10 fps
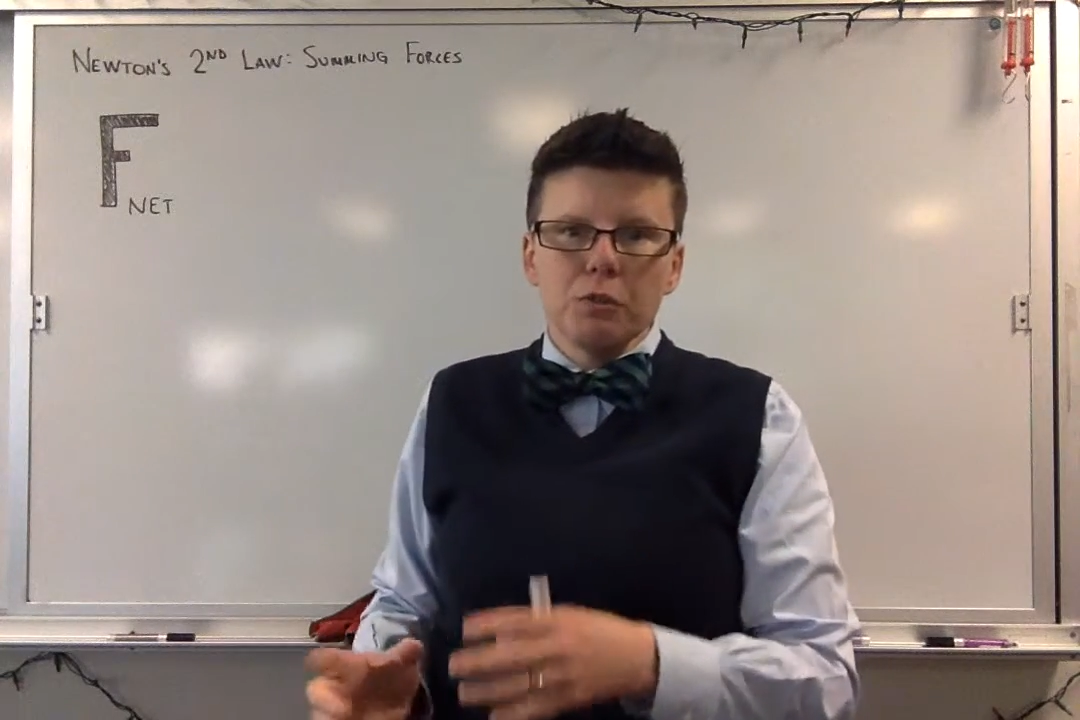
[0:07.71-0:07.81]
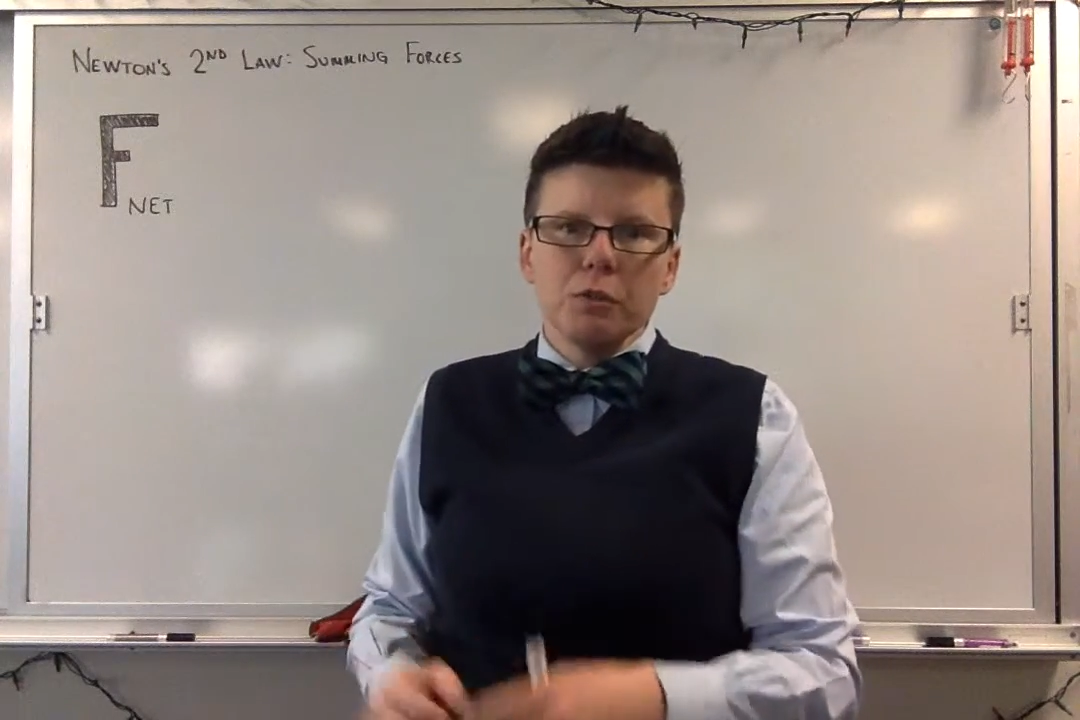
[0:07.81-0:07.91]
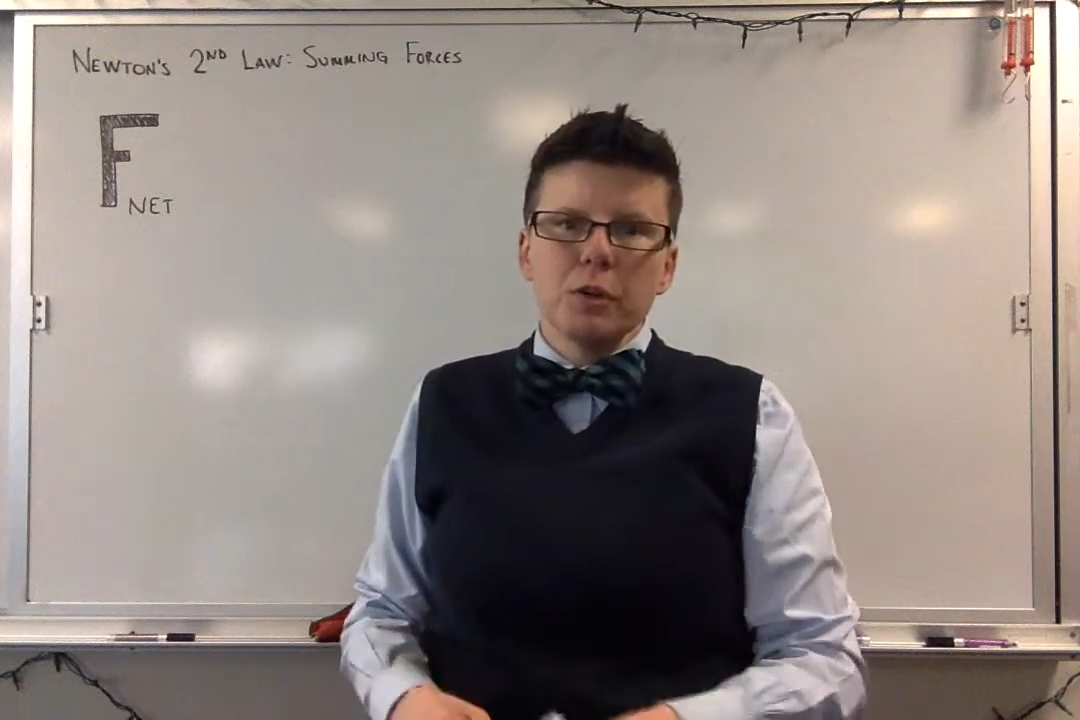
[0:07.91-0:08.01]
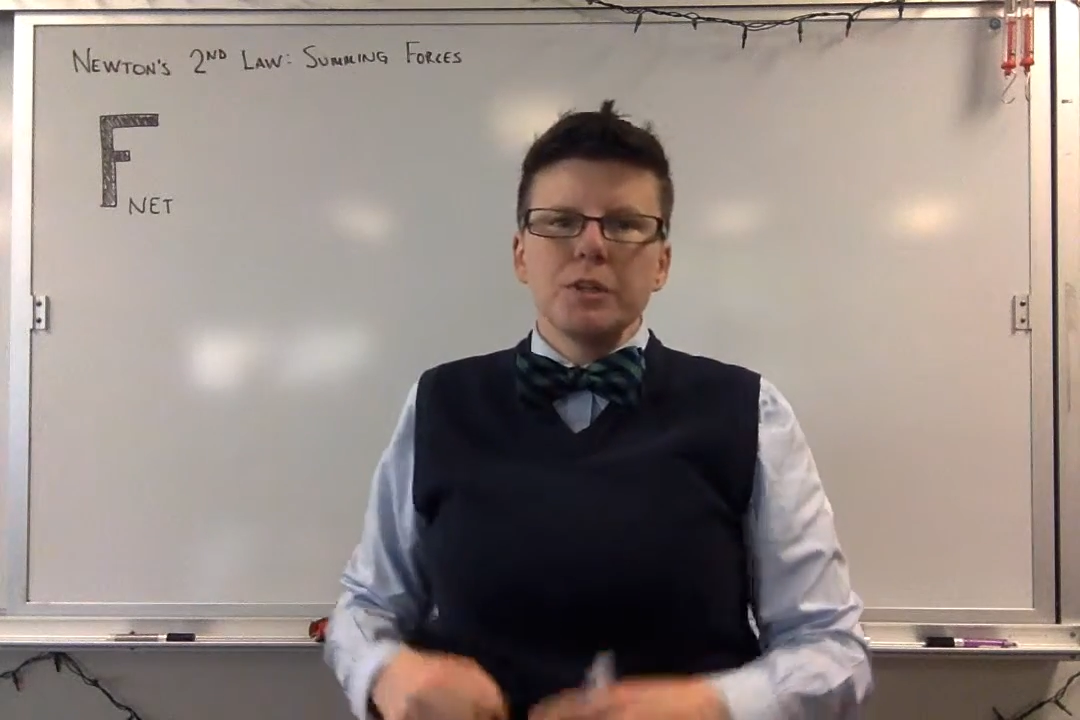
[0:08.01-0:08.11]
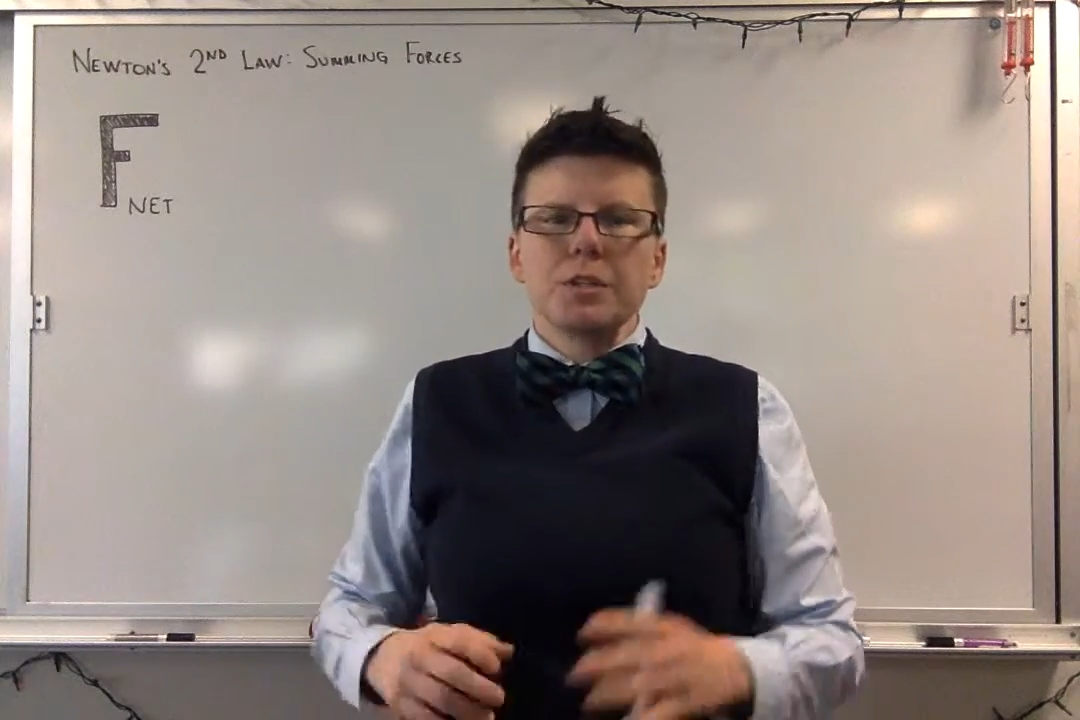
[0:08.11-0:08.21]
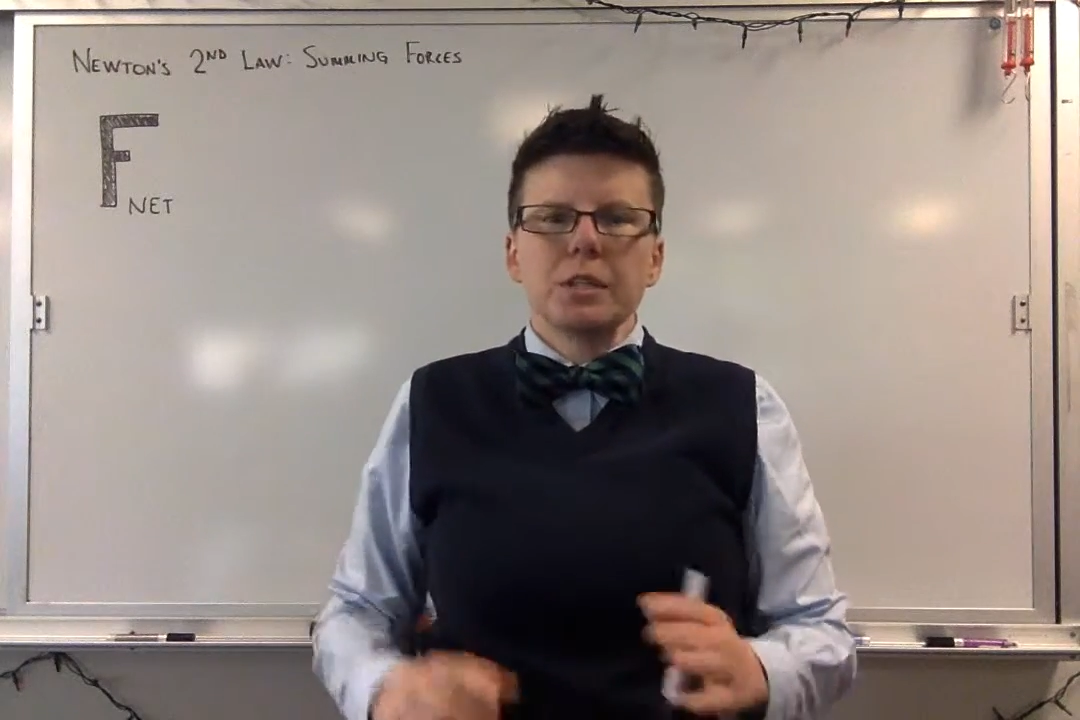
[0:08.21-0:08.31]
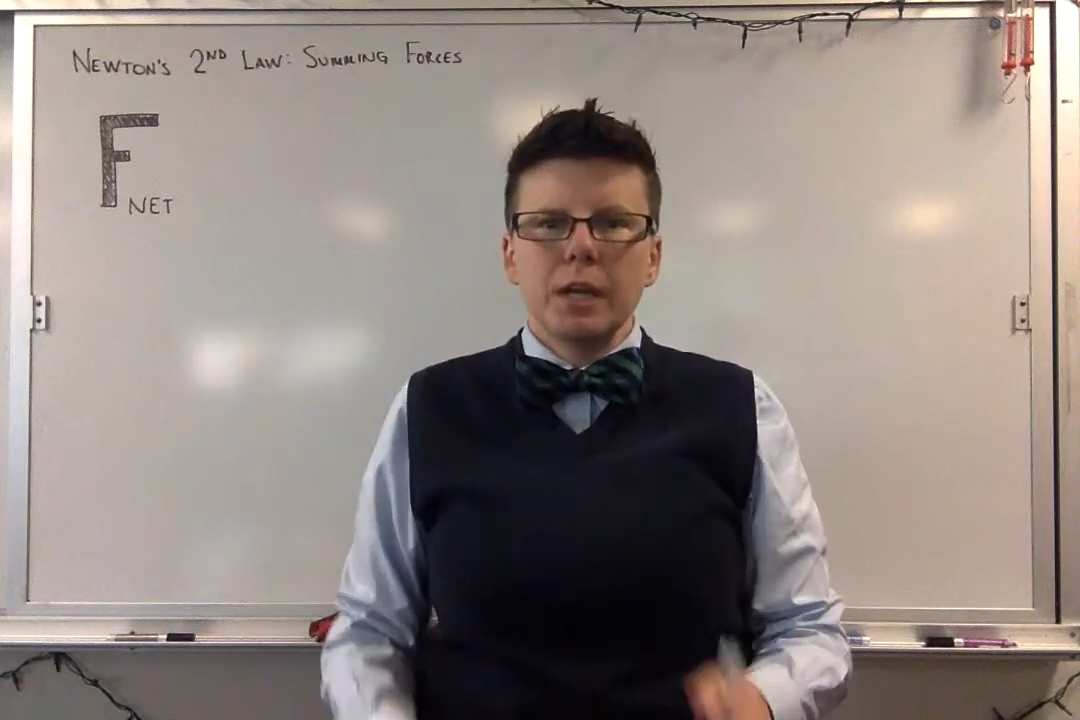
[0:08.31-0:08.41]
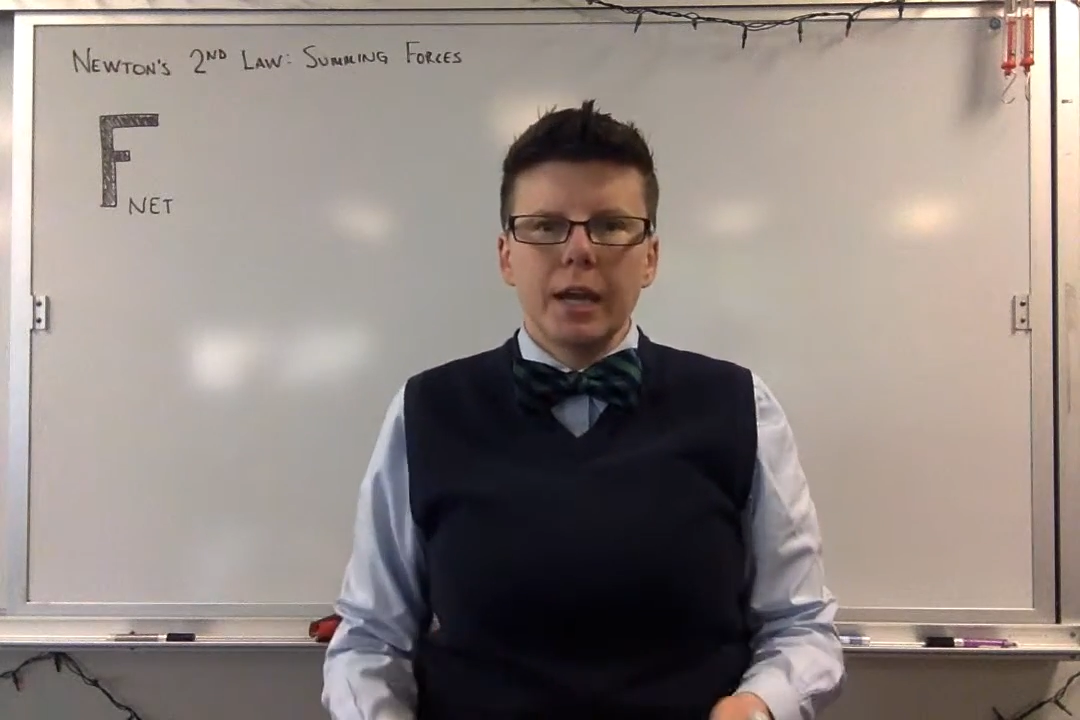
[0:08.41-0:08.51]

force